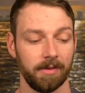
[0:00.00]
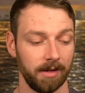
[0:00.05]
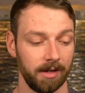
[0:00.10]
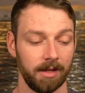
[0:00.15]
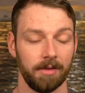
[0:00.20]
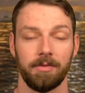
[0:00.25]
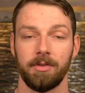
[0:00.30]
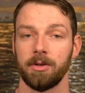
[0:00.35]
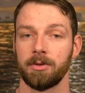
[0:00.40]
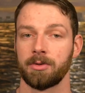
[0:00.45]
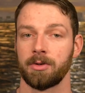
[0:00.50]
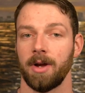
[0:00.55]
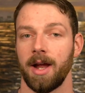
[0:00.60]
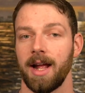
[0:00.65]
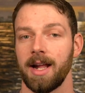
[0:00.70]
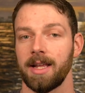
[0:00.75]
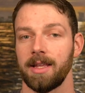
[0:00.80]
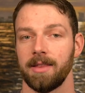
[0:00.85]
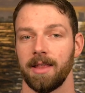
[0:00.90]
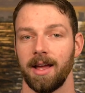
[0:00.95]
And if you're
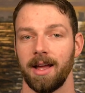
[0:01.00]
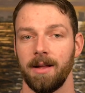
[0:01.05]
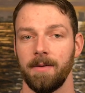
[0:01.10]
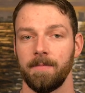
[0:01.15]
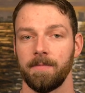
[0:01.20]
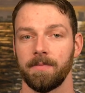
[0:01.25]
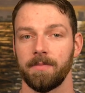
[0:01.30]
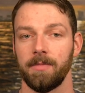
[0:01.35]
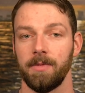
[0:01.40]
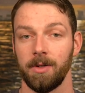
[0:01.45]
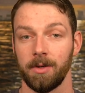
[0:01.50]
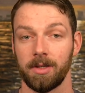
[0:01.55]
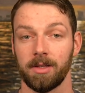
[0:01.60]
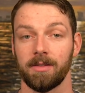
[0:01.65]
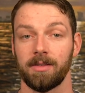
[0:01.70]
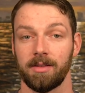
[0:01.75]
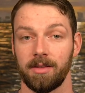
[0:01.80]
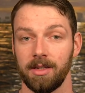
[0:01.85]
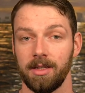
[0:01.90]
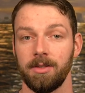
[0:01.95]
tracking that, you can
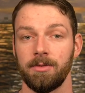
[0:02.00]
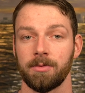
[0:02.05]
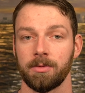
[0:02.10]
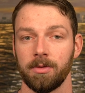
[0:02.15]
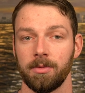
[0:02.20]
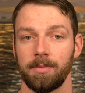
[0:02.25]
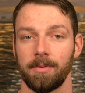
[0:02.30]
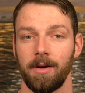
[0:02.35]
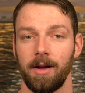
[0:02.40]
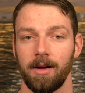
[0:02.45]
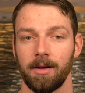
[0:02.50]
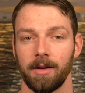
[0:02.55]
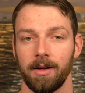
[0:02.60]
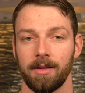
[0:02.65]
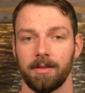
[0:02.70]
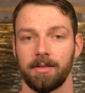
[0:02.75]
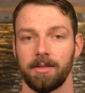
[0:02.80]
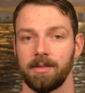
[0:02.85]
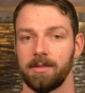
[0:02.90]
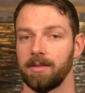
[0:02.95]
see true
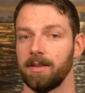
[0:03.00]
progress.